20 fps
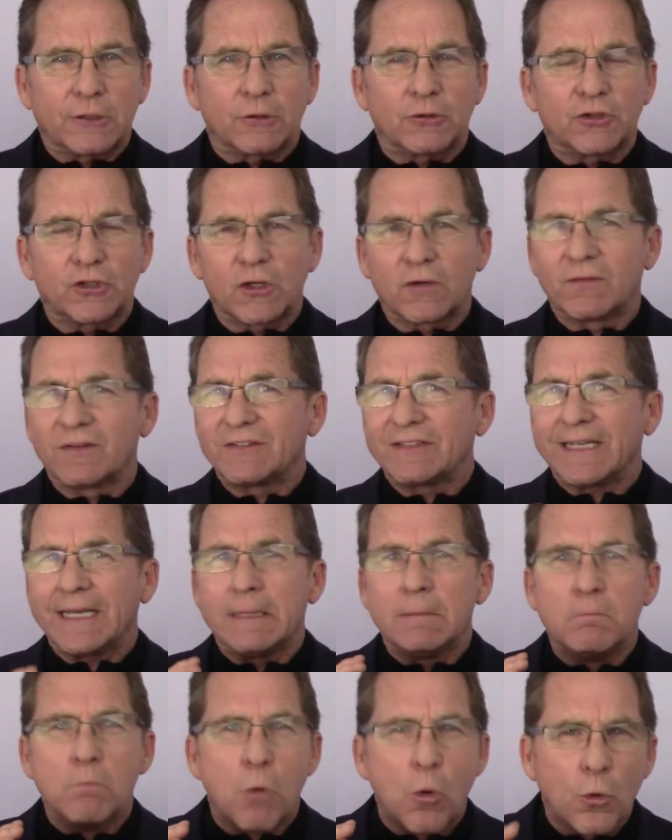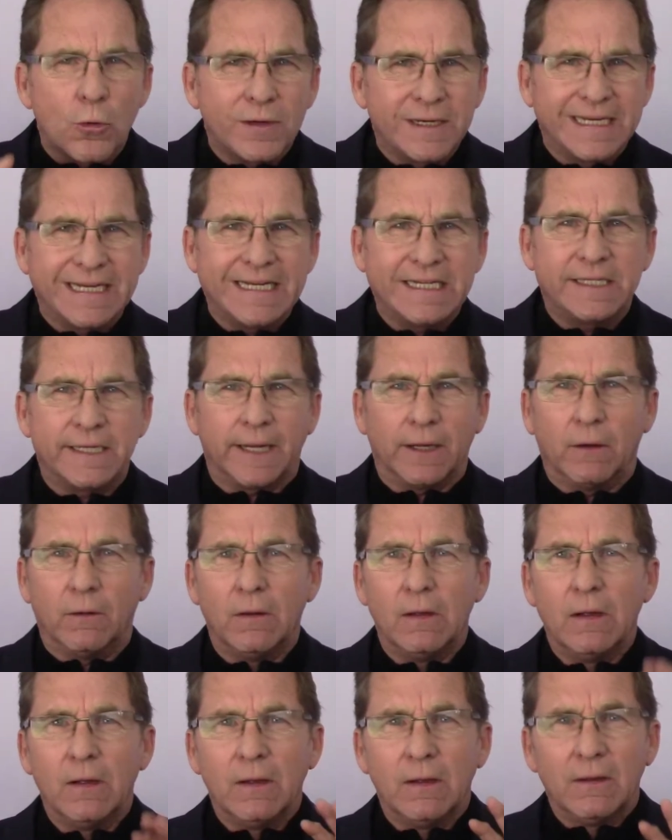or service in more detail.
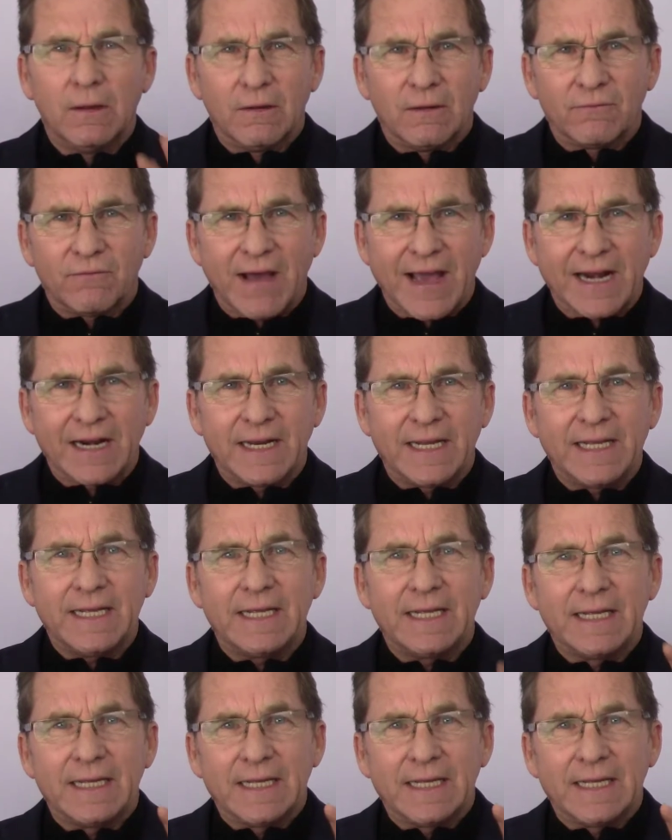Finally,